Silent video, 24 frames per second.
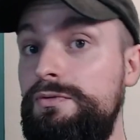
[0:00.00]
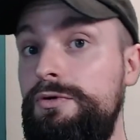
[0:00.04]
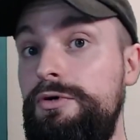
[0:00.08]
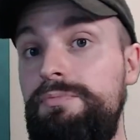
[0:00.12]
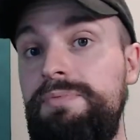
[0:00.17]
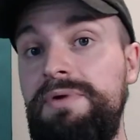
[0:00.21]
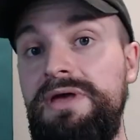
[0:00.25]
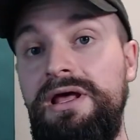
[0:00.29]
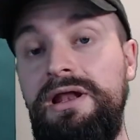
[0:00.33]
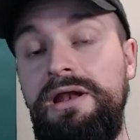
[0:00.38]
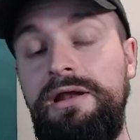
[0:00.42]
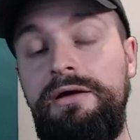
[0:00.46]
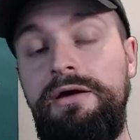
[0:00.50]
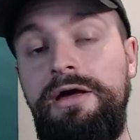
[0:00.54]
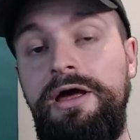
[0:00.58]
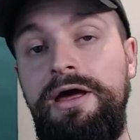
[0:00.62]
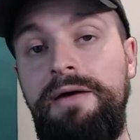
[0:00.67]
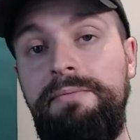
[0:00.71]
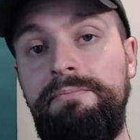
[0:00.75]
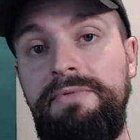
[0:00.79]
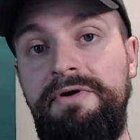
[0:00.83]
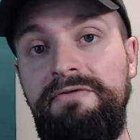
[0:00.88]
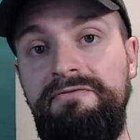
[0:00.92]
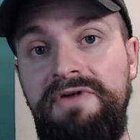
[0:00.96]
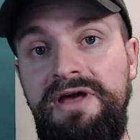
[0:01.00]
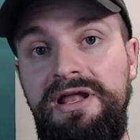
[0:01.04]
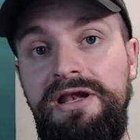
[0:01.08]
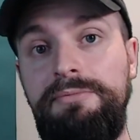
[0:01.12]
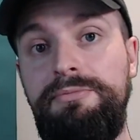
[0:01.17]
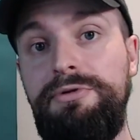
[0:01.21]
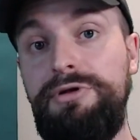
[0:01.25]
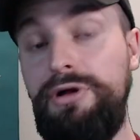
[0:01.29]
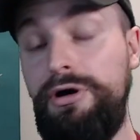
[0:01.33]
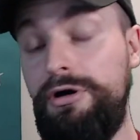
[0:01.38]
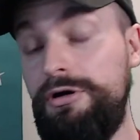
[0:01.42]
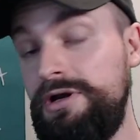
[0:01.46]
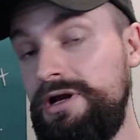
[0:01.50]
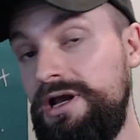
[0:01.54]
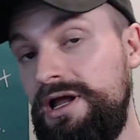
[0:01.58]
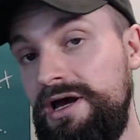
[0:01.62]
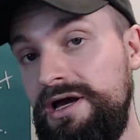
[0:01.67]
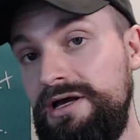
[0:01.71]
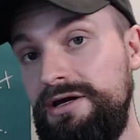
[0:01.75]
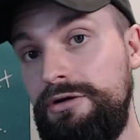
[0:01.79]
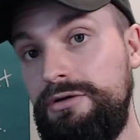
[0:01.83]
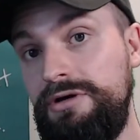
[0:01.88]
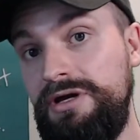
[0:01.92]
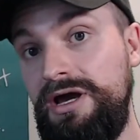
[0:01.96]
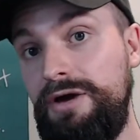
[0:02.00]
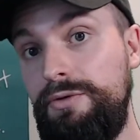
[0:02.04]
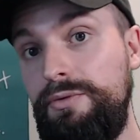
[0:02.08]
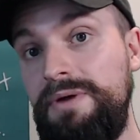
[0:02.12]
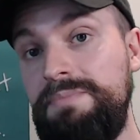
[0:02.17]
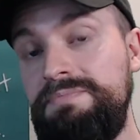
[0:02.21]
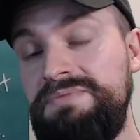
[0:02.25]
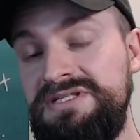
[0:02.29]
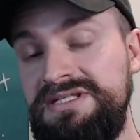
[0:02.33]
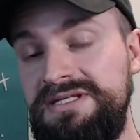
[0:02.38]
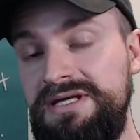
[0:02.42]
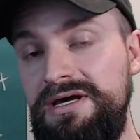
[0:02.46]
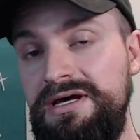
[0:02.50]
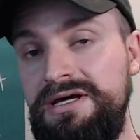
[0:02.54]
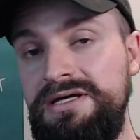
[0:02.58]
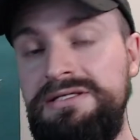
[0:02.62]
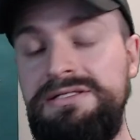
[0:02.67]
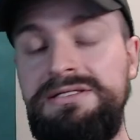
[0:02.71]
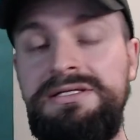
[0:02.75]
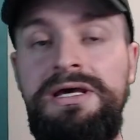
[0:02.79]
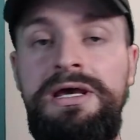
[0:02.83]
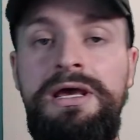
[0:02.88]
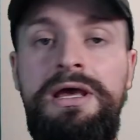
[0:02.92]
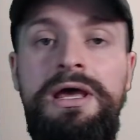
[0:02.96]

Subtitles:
will be available online on our website.